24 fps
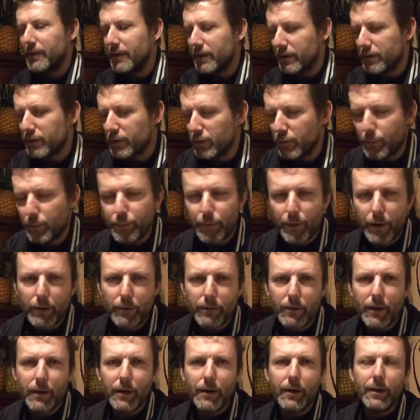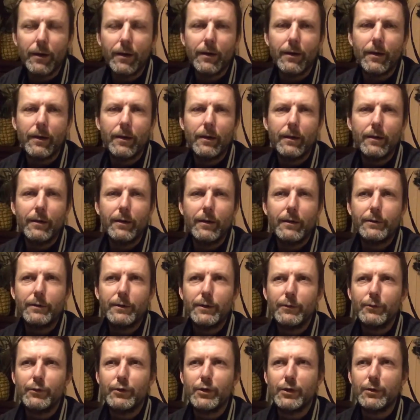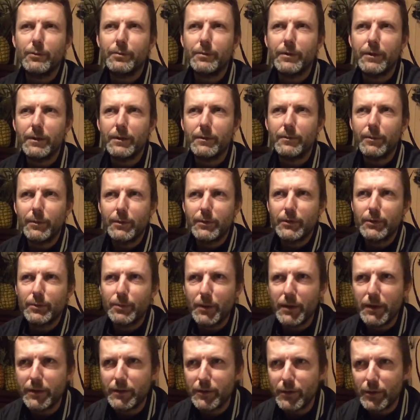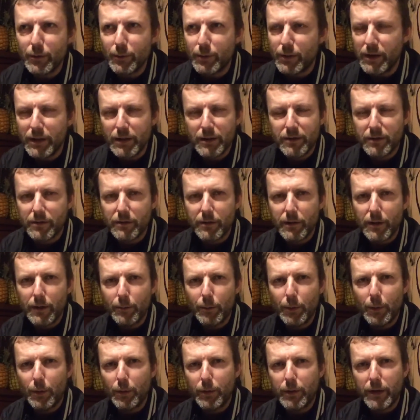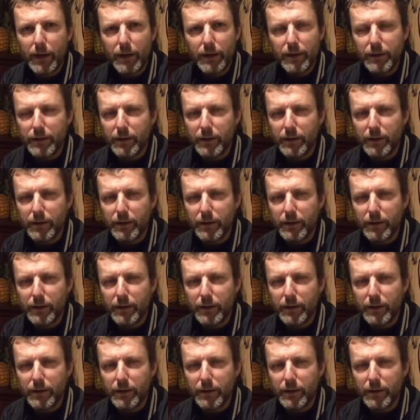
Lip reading: I saw a YouTube thing once where two kids were looking at it.